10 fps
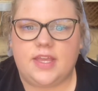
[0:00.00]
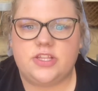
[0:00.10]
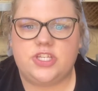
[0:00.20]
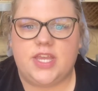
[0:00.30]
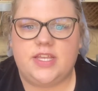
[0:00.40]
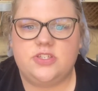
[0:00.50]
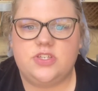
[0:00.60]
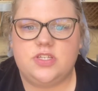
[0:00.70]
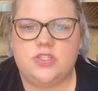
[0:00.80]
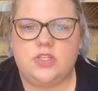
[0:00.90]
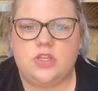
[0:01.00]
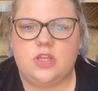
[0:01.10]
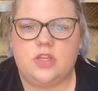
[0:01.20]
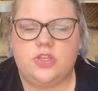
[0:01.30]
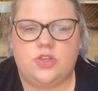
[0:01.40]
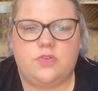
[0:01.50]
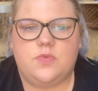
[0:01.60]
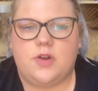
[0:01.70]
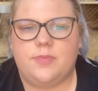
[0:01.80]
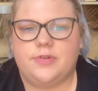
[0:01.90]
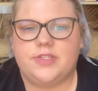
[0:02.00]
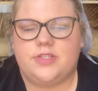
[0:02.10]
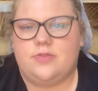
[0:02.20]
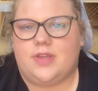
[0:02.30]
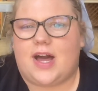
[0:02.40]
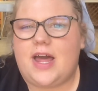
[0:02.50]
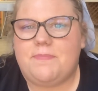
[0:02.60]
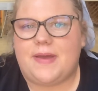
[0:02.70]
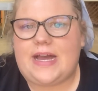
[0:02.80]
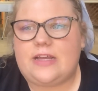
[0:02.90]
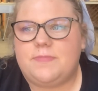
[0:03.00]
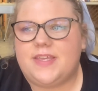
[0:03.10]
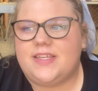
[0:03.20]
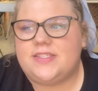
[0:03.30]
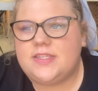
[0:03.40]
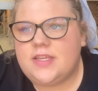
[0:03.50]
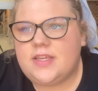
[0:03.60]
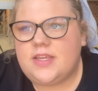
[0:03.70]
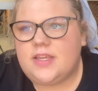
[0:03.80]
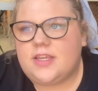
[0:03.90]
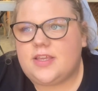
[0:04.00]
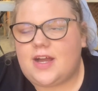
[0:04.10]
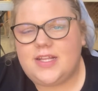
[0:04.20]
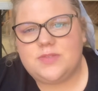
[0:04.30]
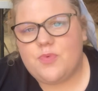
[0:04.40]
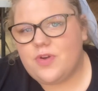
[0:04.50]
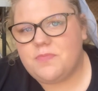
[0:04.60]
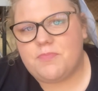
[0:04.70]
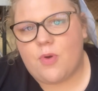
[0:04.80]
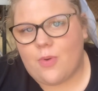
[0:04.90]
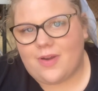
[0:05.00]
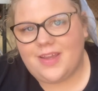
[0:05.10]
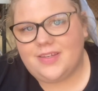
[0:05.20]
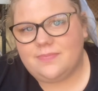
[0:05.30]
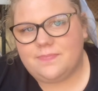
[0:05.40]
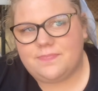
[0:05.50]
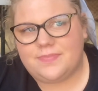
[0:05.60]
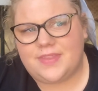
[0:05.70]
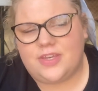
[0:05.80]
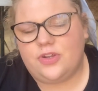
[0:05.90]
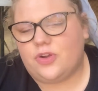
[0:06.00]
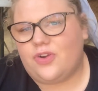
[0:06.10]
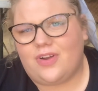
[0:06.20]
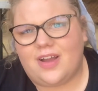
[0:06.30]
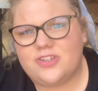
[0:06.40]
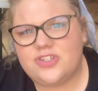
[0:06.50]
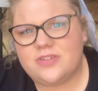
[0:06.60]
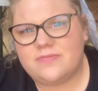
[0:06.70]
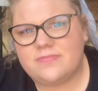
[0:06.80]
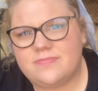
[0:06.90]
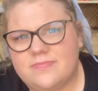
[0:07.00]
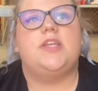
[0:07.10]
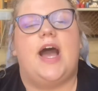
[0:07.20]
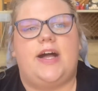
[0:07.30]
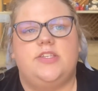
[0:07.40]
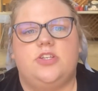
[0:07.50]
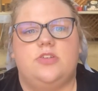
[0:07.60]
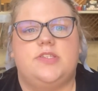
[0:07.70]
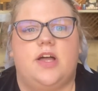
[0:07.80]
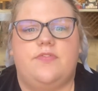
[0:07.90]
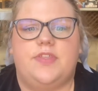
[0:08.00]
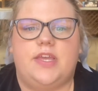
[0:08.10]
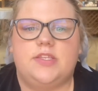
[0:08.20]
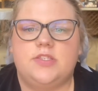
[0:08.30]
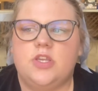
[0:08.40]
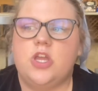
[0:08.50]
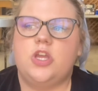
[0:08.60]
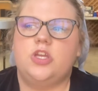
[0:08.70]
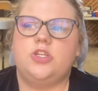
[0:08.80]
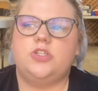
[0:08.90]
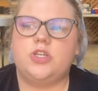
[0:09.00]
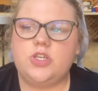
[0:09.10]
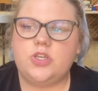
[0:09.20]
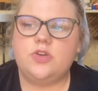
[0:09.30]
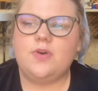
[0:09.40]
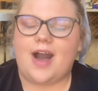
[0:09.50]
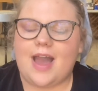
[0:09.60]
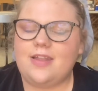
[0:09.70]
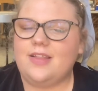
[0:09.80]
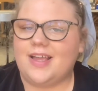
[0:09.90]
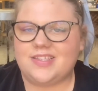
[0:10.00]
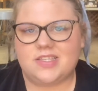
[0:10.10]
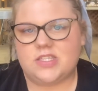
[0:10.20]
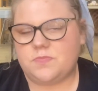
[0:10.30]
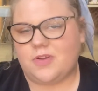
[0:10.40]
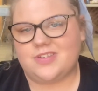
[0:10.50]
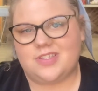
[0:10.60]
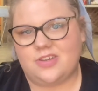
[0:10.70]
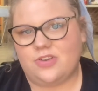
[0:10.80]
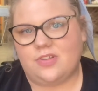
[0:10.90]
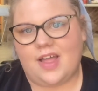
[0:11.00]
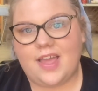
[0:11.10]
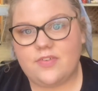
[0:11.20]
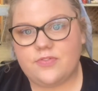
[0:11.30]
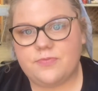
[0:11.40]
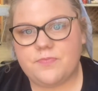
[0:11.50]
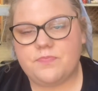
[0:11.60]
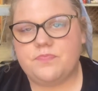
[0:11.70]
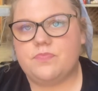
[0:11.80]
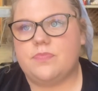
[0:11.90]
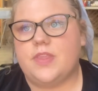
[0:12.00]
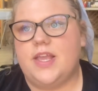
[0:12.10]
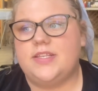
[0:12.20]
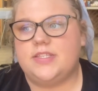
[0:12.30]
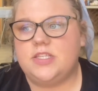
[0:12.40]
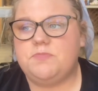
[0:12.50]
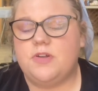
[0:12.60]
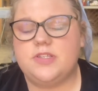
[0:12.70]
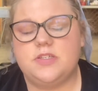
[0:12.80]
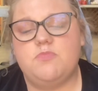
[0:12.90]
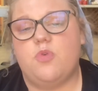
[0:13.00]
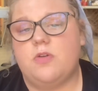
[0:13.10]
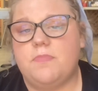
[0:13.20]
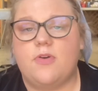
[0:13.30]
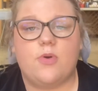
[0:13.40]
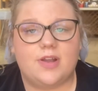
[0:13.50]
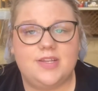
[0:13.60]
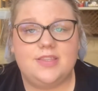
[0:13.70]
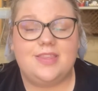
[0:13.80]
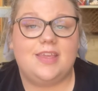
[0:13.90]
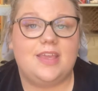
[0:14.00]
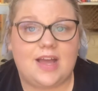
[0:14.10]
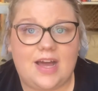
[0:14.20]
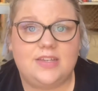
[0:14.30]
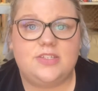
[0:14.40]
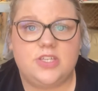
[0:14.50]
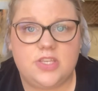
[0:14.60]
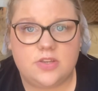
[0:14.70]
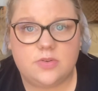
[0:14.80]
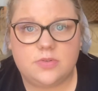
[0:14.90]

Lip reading: changes you to want to pursue God back, because God's more important than your crush. Ask yourself this. Do you idolize this person in your life? Is this person more important than God to you?